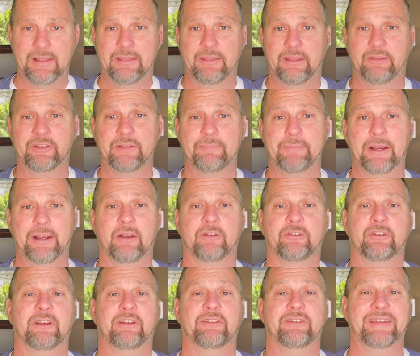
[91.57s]
This
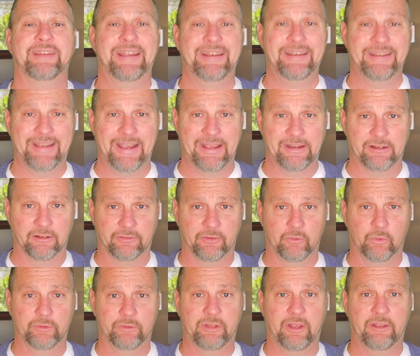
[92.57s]
comparison is an indicator that
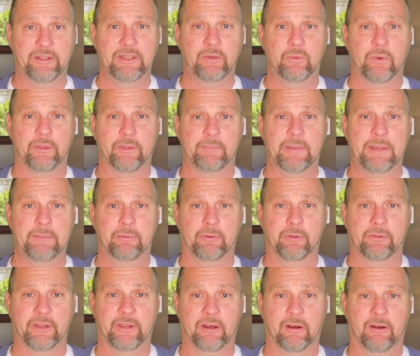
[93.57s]
will tell you whether people
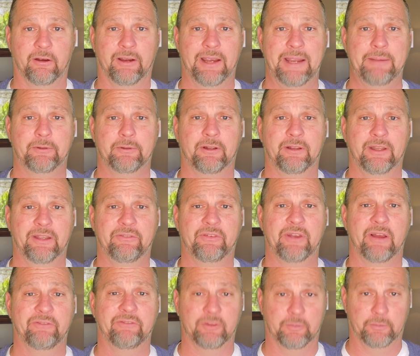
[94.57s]
there are able to live
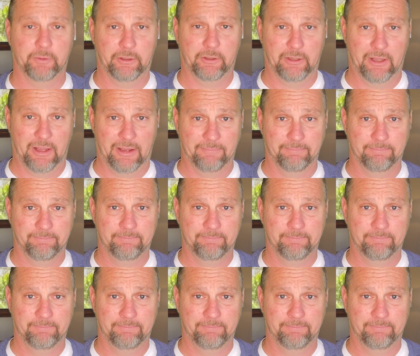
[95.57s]
comfortably or not.